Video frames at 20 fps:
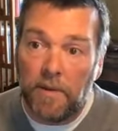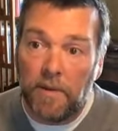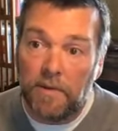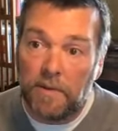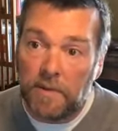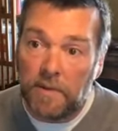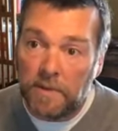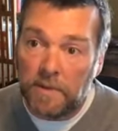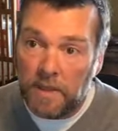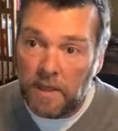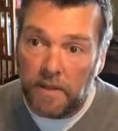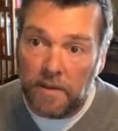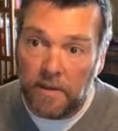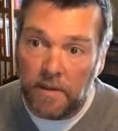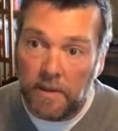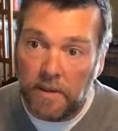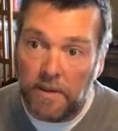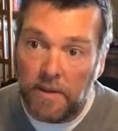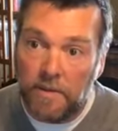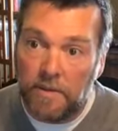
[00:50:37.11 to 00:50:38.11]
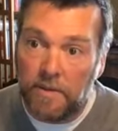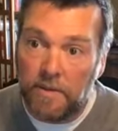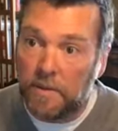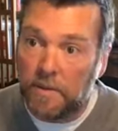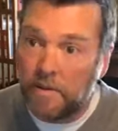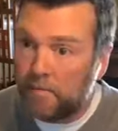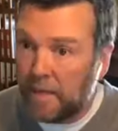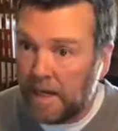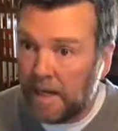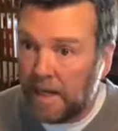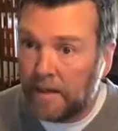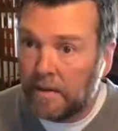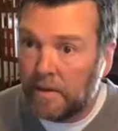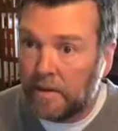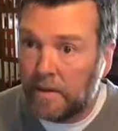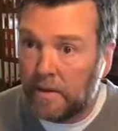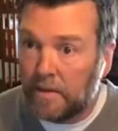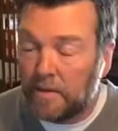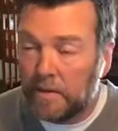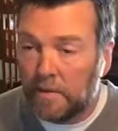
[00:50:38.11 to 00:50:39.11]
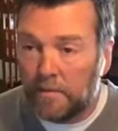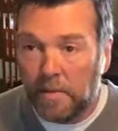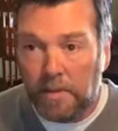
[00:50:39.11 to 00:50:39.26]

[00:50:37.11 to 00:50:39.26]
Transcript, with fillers: There's the seller loans. There's bank loans.